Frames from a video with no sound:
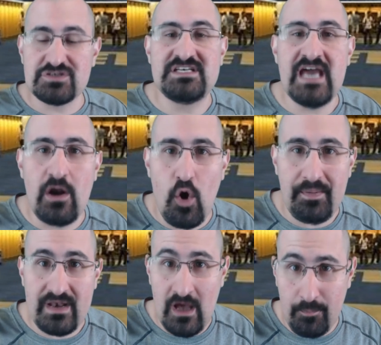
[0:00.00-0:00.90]
get
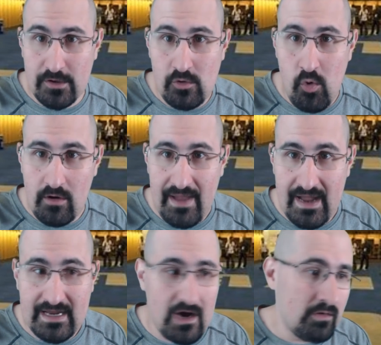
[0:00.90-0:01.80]
open. Help your quarterback
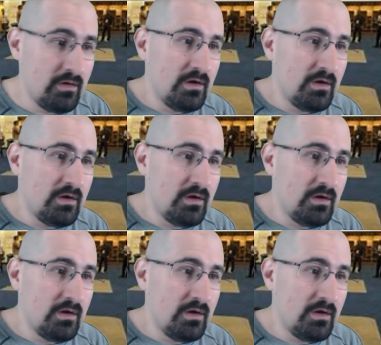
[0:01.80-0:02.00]
out.